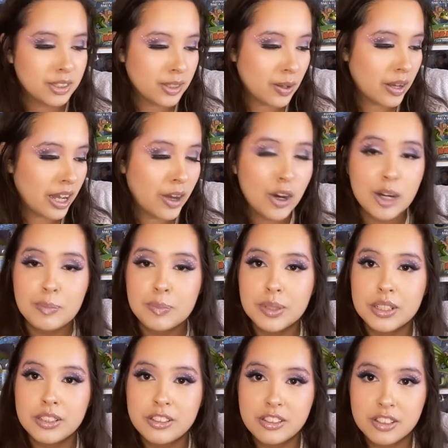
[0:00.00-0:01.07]
So I hope
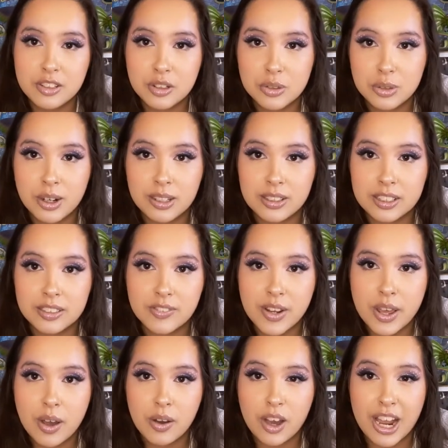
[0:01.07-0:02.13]
you enjoyed this
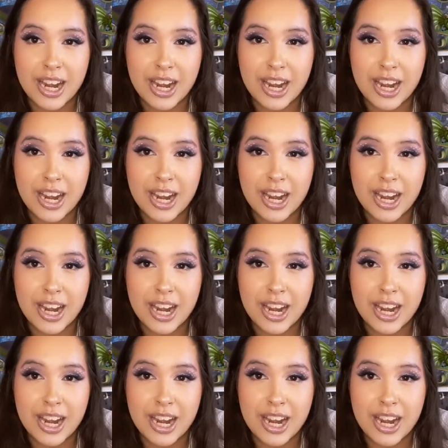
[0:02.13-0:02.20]
video,